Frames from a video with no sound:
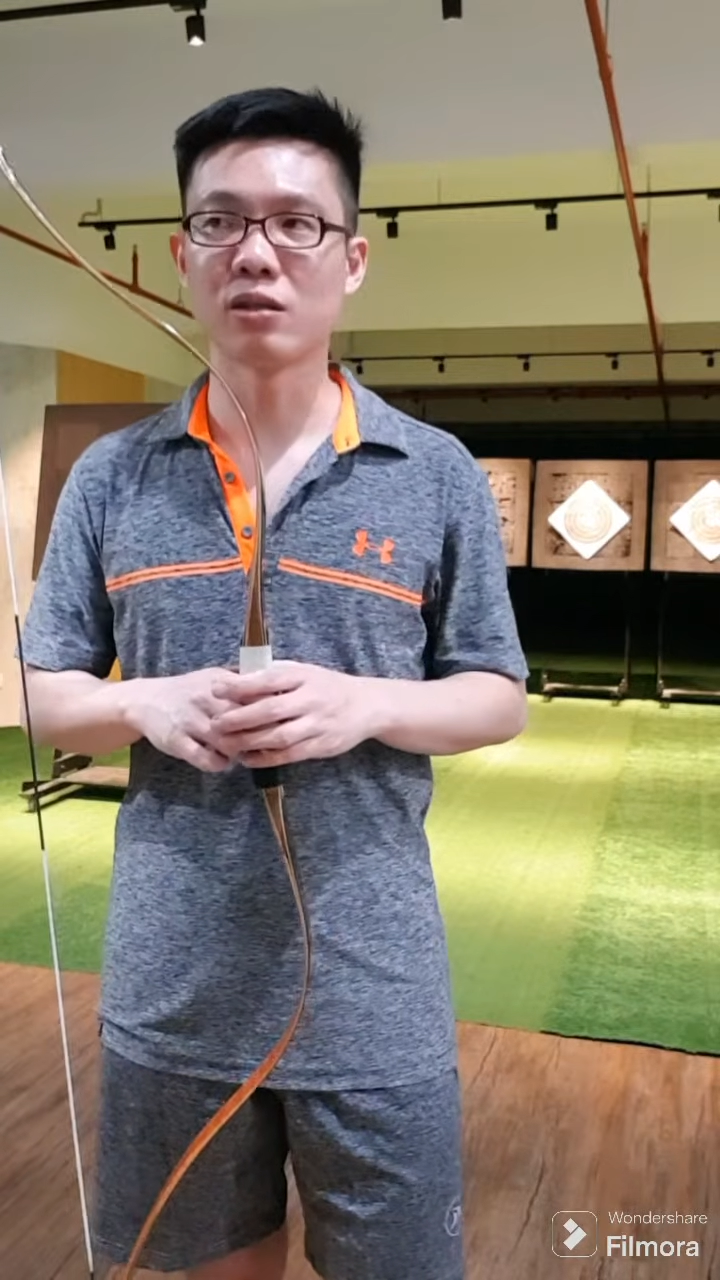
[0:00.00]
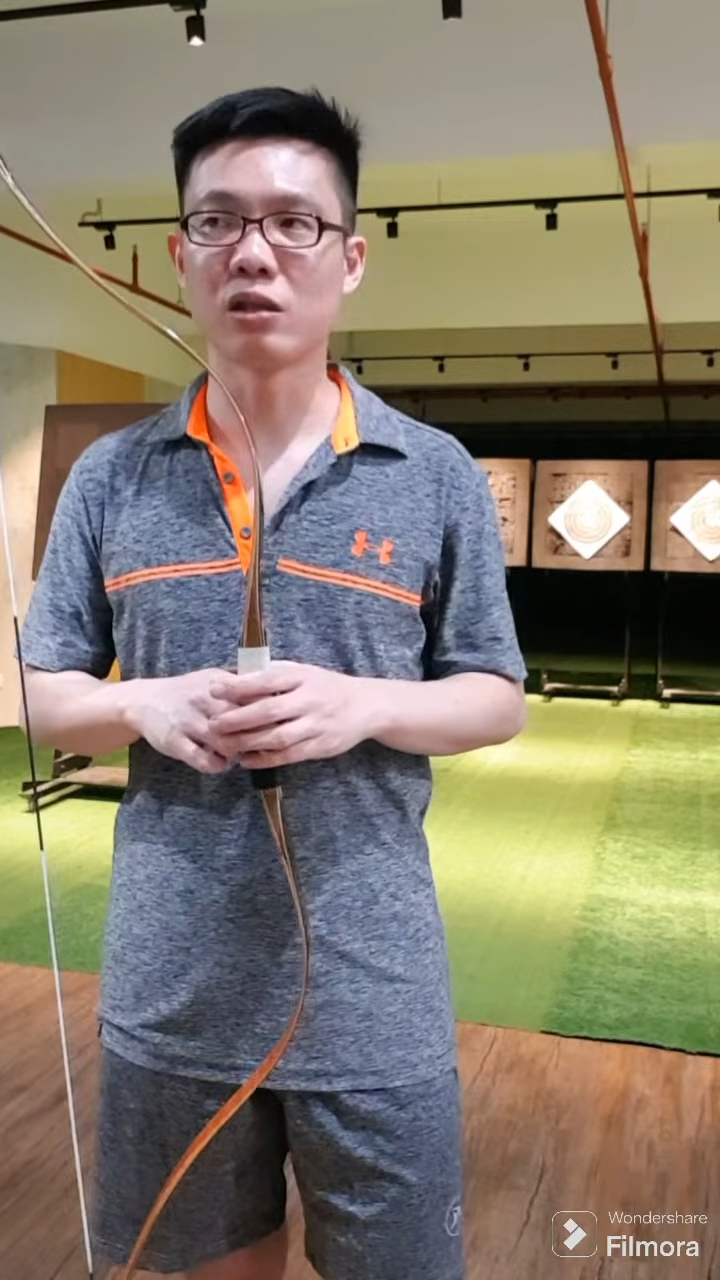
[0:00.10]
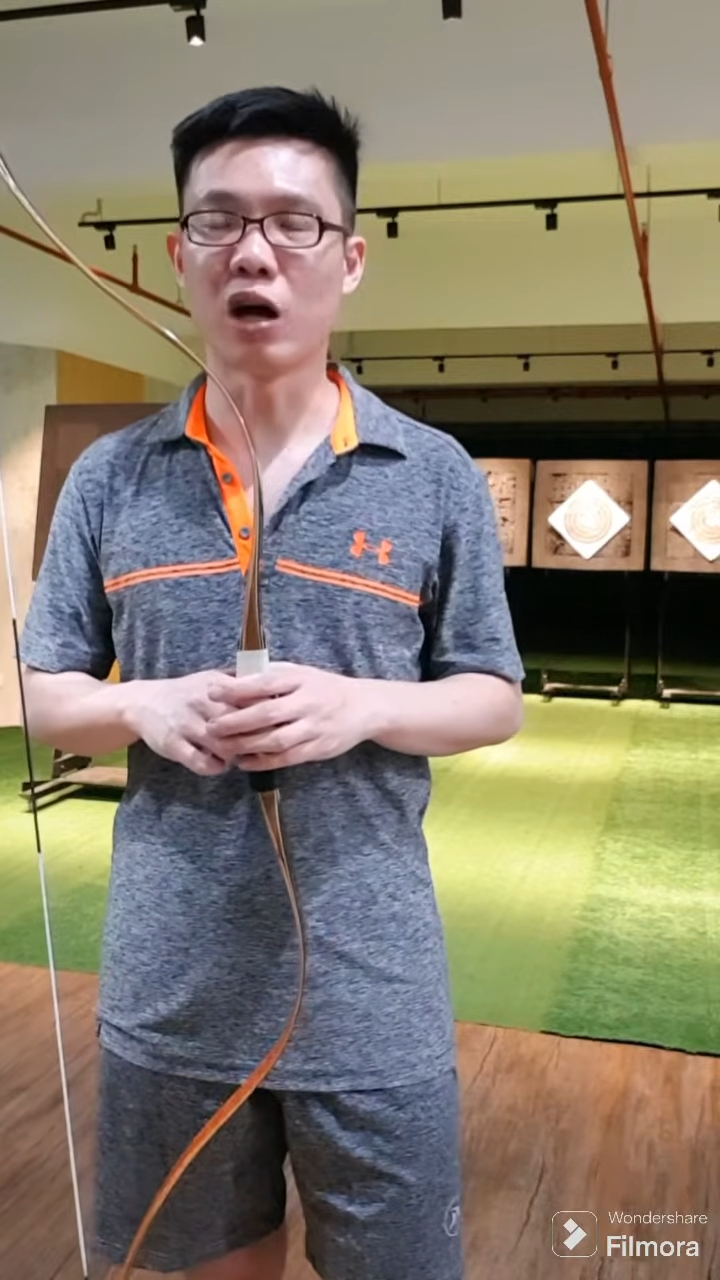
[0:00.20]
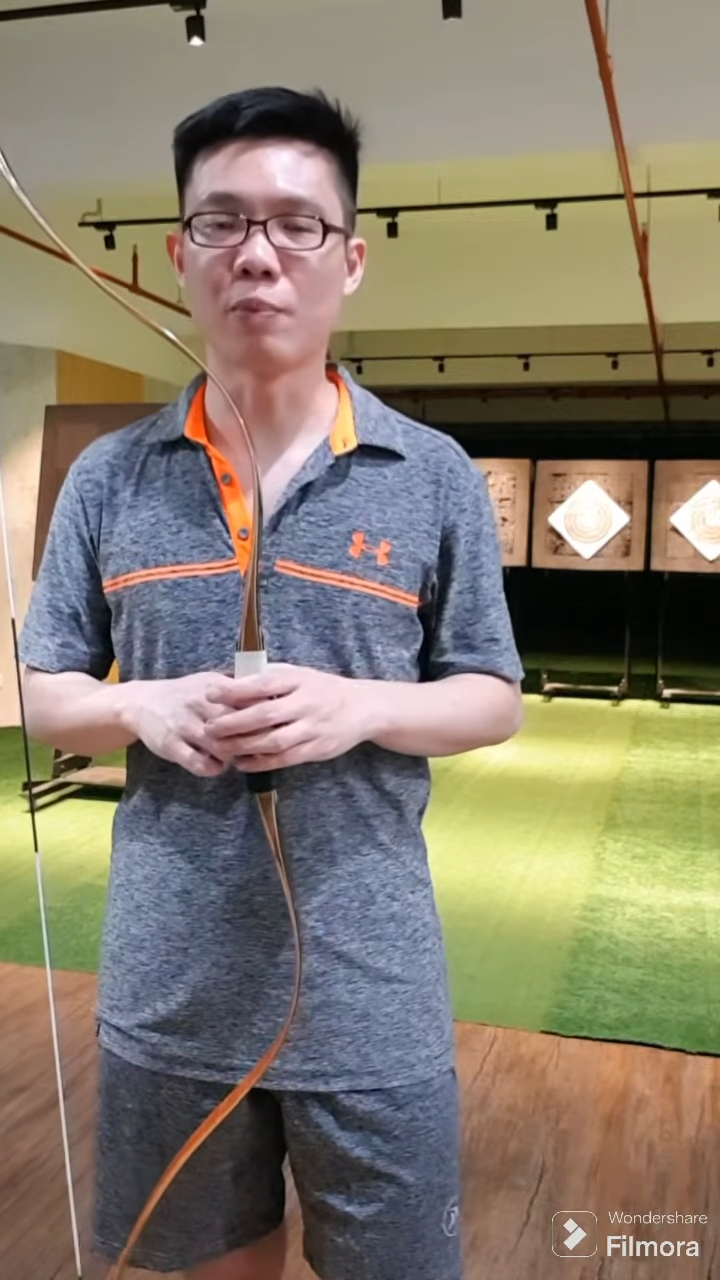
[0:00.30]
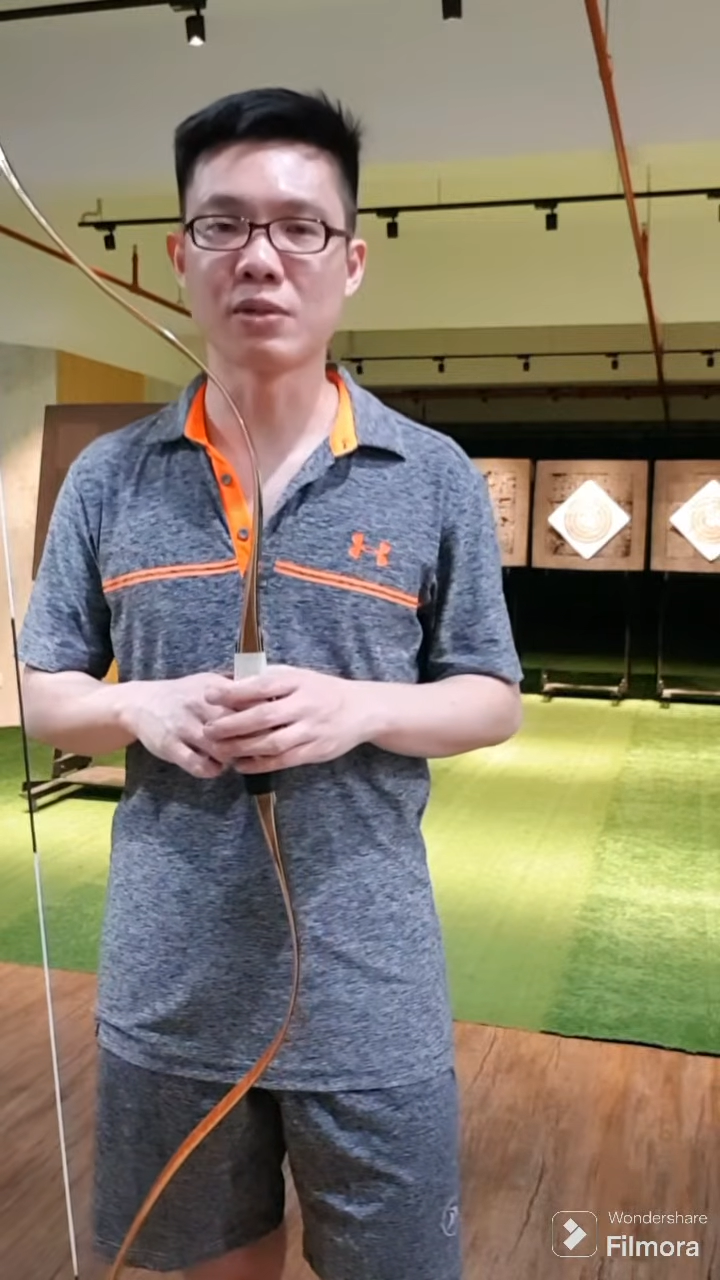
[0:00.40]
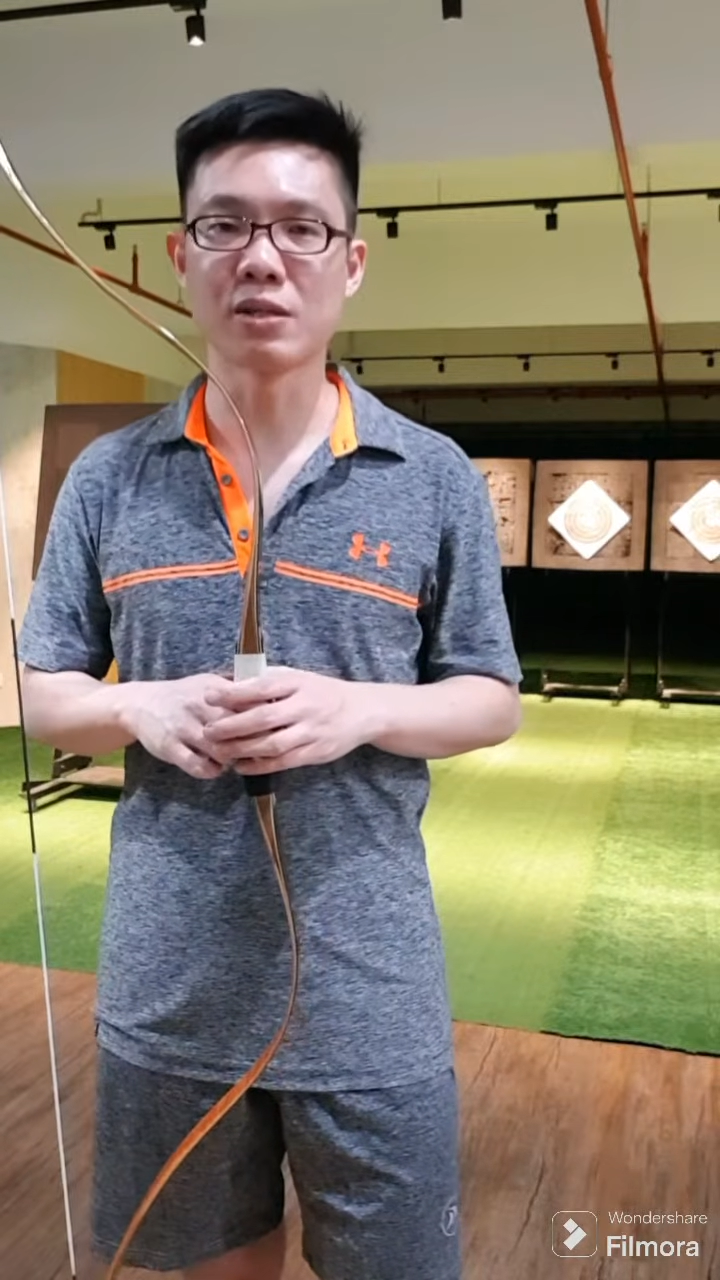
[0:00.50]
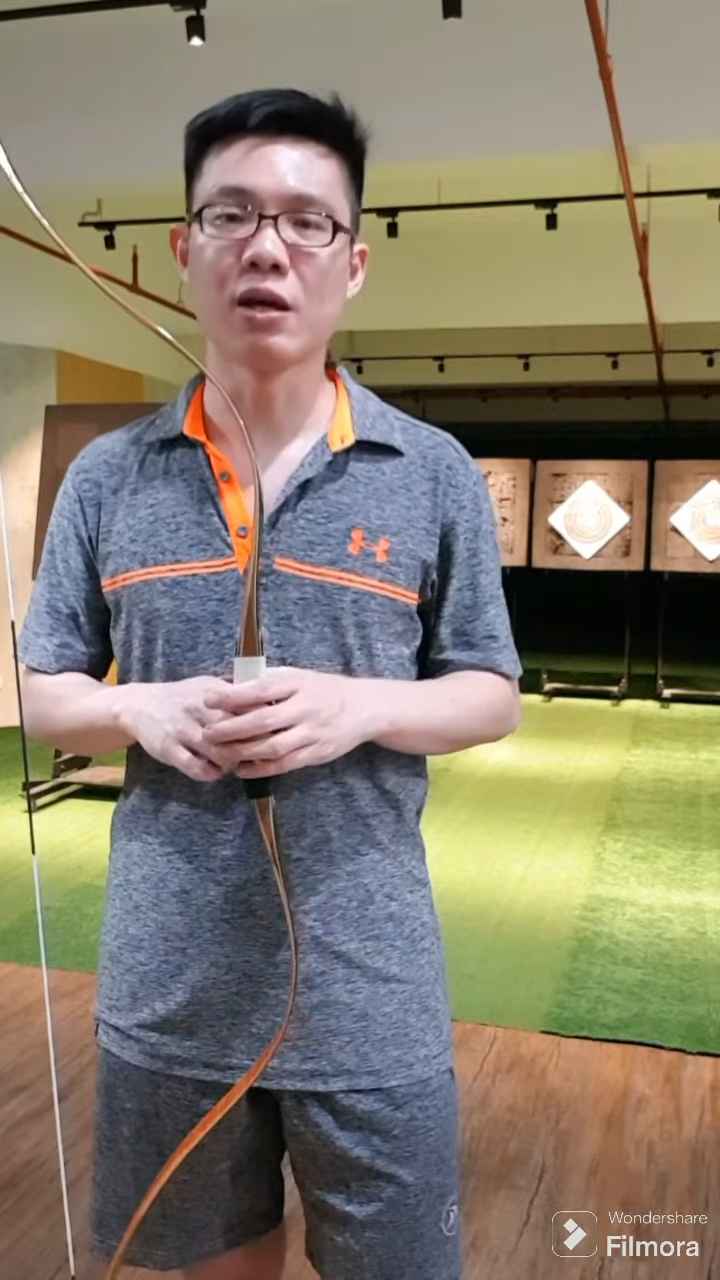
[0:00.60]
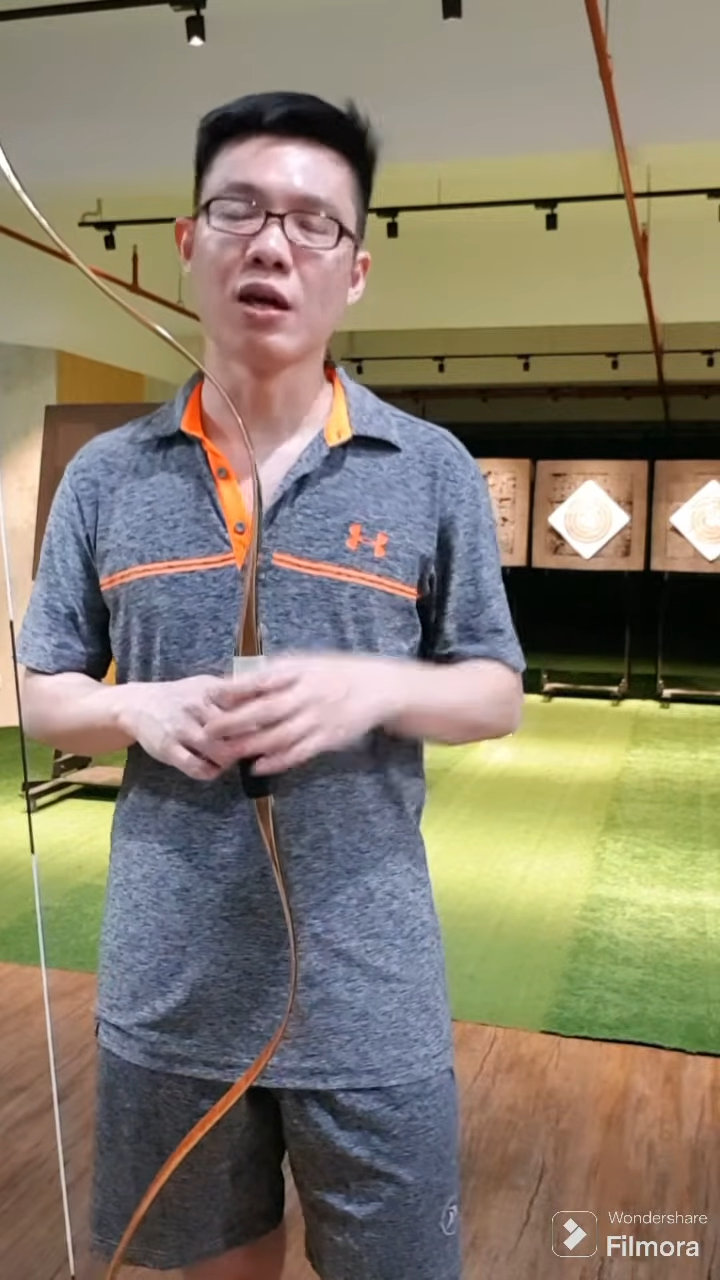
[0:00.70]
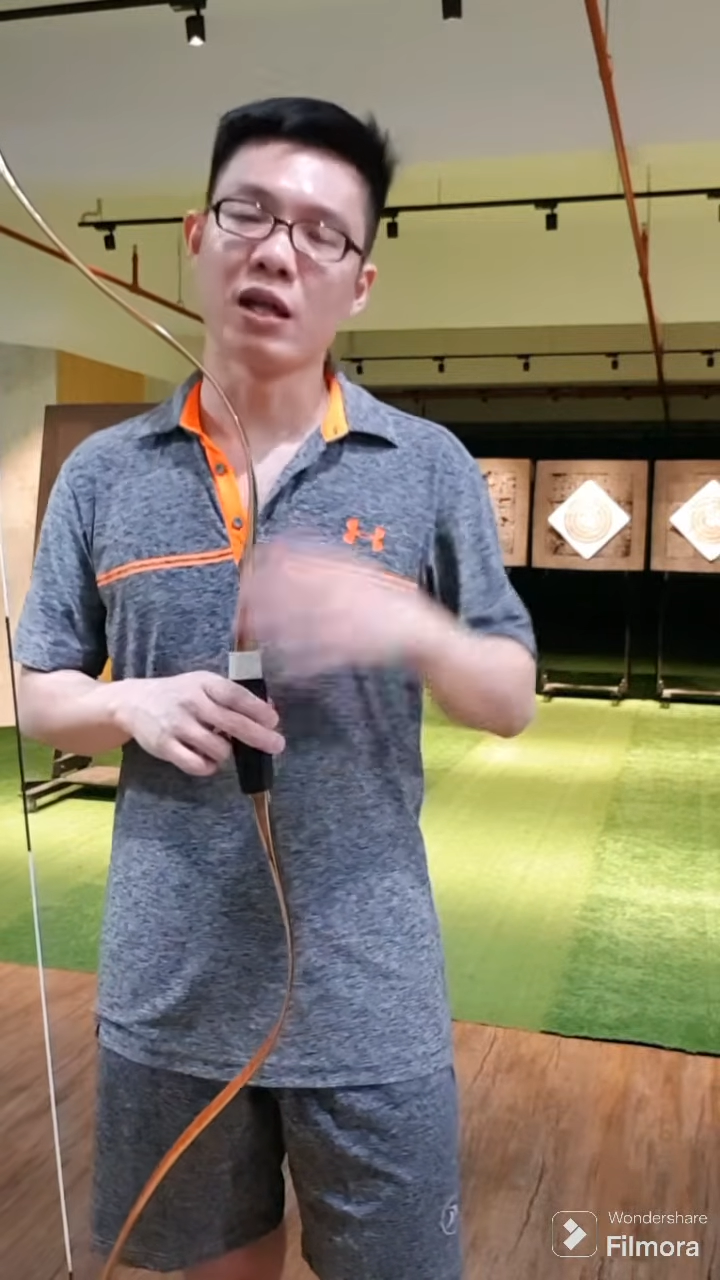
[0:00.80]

the opposite.